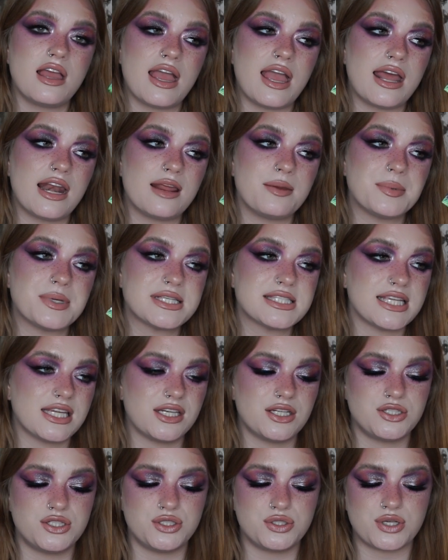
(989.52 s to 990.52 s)
And I'm
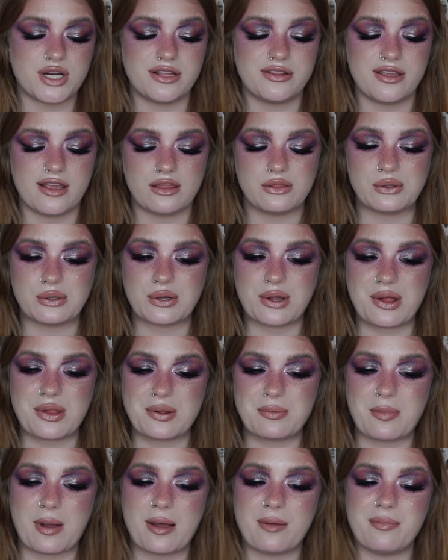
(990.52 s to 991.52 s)
excited to try the other
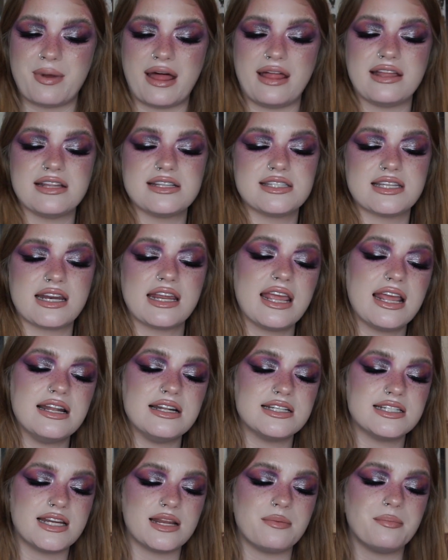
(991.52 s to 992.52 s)
ColourPop palettes that I
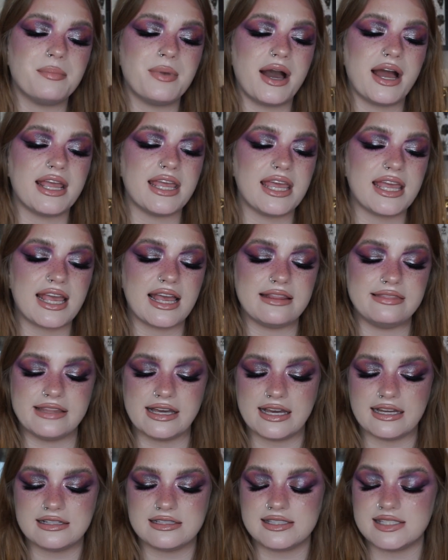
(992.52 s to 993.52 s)
ended up buying at
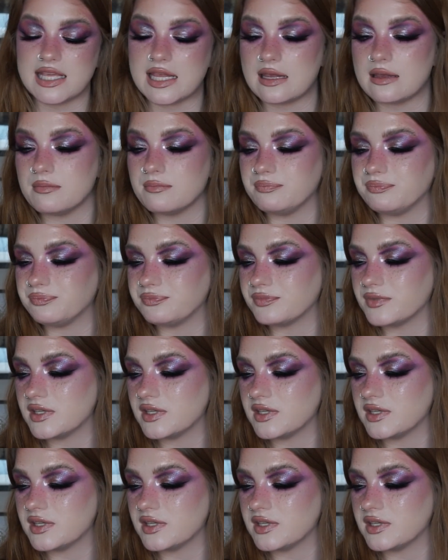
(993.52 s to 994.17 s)
that same